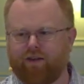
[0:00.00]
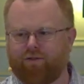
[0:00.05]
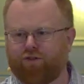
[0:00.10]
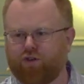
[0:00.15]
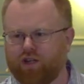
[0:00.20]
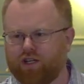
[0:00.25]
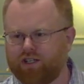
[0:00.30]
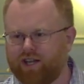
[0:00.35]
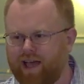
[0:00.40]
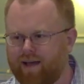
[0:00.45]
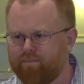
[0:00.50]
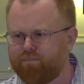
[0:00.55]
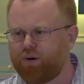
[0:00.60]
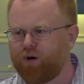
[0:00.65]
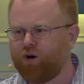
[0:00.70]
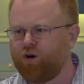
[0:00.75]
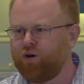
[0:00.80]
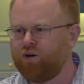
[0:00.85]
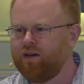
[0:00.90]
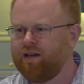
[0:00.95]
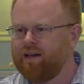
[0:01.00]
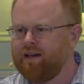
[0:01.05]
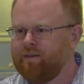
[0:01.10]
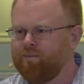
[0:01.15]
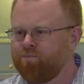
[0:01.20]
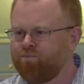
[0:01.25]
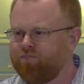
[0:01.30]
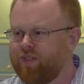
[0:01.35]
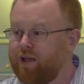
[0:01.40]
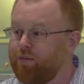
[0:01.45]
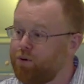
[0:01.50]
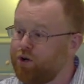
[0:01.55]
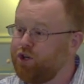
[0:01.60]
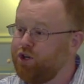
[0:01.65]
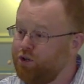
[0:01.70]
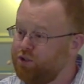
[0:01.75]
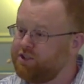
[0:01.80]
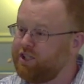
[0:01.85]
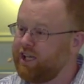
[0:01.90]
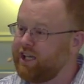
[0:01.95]
for the temple, they were
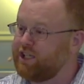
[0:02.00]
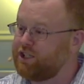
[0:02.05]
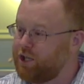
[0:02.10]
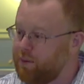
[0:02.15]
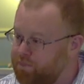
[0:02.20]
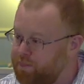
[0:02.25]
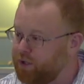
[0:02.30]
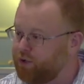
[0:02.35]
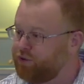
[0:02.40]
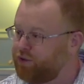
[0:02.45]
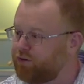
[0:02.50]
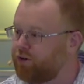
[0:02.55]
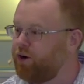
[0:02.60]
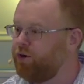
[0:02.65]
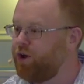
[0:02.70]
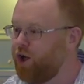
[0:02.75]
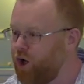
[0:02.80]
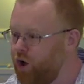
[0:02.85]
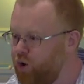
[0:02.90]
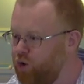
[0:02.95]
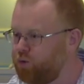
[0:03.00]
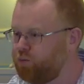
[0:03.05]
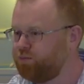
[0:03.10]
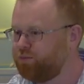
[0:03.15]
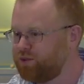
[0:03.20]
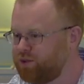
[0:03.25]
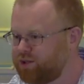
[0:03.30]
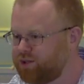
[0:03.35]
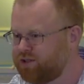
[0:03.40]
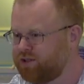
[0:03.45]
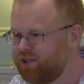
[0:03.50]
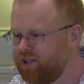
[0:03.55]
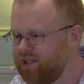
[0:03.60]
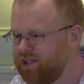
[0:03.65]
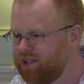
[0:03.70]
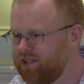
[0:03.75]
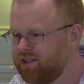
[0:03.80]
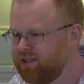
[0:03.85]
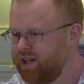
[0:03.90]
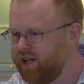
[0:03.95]
using it to build their own homes
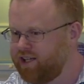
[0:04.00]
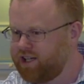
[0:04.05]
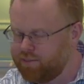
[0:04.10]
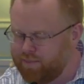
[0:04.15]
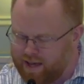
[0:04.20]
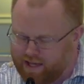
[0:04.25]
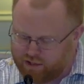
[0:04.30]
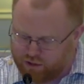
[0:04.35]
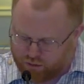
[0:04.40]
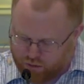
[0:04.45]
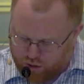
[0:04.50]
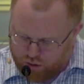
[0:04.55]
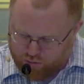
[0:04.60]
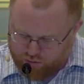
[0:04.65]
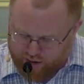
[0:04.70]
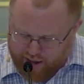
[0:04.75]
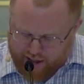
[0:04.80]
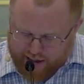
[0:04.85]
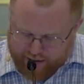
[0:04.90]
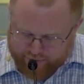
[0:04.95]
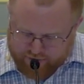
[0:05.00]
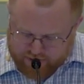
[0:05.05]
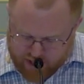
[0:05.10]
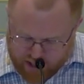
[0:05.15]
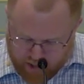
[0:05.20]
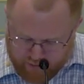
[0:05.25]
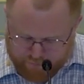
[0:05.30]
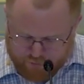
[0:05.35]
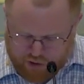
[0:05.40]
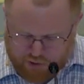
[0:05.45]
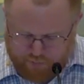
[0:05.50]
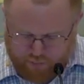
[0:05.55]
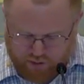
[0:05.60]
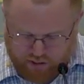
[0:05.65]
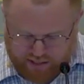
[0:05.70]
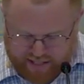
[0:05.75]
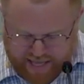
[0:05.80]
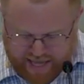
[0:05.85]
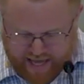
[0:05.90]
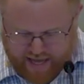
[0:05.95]
and to make their own lives comfortable
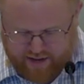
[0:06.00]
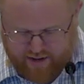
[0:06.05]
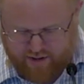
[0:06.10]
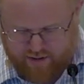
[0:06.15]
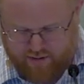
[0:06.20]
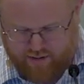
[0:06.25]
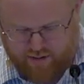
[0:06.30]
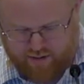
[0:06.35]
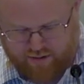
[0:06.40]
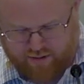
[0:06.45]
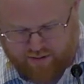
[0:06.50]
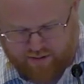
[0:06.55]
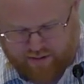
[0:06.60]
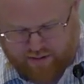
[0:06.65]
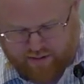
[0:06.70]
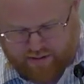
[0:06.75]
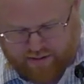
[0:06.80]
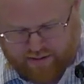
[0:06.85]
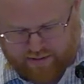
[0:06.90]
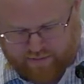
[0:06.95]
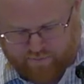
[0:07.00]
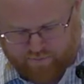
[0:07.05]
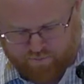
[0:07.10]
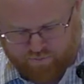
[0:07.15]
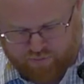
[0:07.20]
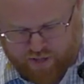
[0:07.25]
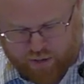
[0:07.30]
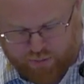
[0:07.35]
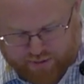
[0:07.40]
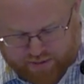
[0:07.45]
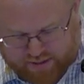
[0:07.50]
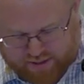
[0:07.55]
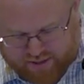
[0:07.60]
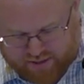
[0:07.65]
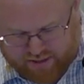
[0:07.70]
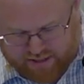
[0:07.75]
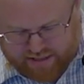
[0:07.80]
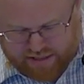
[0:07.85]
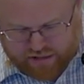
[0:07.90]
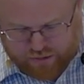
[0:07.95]
again. There was
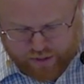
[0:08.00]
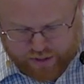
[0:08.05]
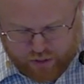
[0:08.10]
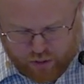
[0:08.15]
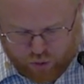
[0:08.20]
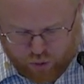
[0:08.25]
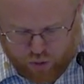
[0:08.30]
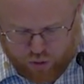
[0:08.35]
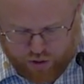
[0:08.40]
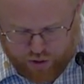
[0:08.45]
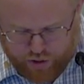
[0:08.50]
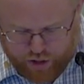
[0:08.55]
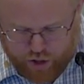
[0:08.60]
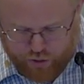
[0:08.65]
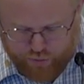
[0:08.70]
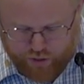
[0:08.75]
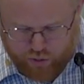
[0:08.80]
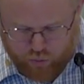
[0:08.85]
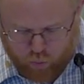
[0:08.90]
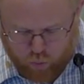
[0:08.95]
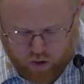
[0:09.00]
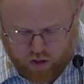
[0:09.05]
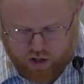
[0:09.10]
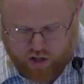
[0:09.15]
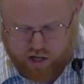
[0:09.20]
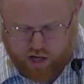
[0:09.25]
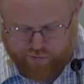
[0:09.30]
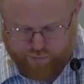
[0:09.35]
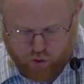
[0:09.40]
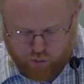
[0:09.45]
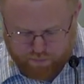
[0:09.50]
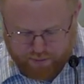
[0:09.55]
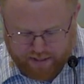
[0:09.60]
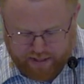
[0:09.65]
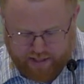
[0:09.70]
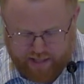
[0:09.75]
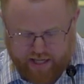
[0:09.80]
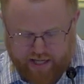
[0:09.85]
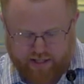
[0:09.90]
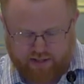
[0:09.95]
still an ongoing work of
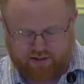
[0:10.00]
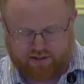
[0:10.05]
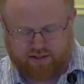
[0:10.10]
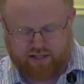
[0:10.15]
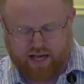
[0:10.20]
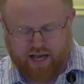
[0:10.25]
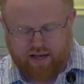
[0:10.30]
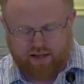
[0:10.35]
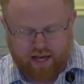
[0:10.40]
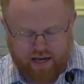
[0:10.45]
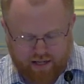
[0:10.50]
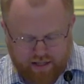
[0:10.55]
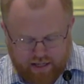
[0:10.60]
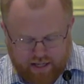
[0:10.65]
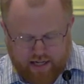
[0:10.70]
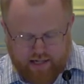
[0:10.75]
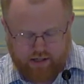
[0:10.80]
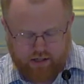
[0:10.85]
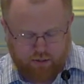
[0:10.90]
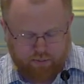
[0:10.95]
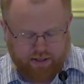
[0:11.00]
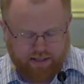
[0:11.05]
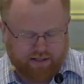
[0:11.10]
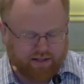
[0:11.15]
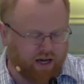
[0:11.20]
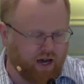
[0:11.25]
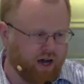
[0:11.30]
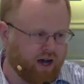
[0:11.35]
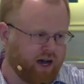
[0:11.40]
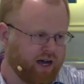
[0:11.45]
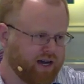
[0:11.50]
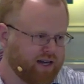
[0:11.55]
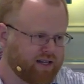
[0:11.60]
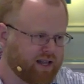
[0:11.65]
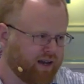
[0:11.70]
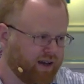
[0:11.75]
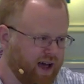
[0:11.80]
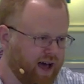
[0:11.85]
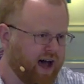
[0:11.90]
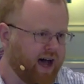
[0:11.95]
obedience that needed to be done in the
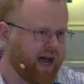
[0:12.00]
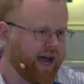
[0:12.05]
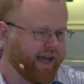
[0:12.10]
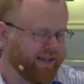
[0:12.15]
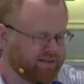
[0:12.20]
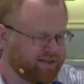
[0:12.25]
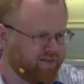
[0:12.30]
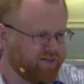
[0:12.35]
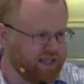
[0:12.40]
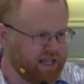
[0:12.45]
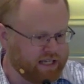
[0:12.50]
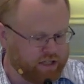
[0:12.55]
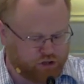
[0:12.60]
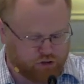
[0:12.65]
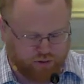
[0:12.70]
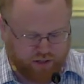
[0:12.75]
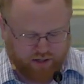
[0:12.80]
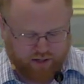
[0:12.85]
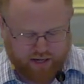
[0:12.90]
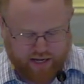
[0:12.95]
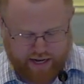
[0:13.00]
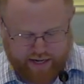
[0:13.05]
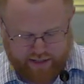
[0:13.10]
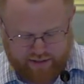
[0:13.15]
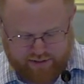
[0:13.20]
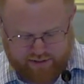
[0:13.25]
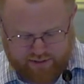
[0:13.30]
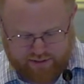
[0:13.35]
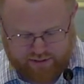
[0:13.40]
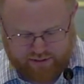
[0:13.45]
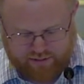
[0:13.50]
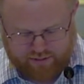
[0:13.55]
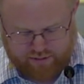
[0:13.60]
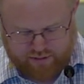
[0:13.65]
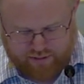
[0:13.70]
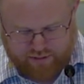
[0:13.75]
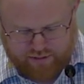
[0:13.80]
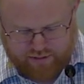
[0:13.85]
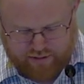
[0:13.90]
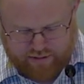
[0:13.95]
lives of the Israelites.
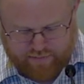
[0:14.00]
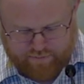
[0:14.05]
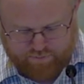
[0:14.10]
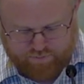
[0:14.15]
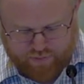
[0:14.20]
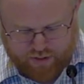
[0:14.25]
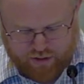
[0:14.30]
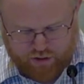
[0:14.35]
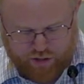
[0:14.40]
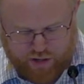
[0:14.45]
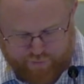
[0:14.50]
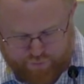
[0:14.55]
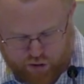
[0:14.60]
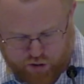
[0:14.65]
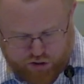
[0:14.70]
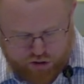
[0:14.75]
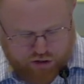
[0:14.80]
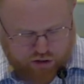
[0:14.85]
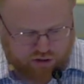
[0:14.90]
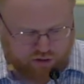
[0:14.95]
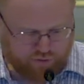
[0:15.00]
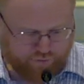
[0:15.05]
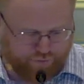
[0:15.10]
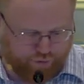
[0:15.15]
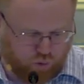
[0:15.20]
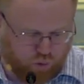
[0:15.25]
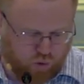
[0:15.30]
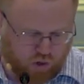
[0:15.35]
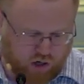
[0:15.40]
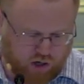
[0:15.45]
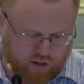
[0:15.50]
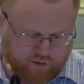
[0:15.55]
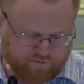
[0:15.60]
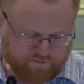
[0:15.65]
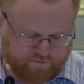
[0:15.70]
Look at verses 4